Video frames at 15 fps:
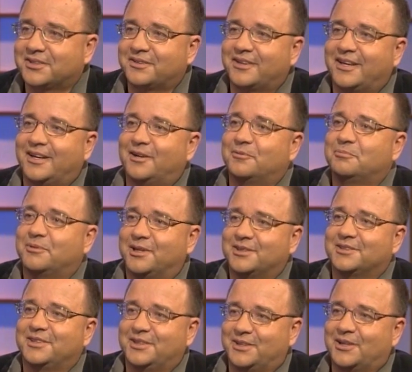to them,
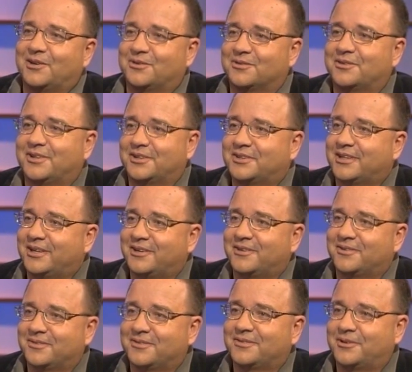and that they're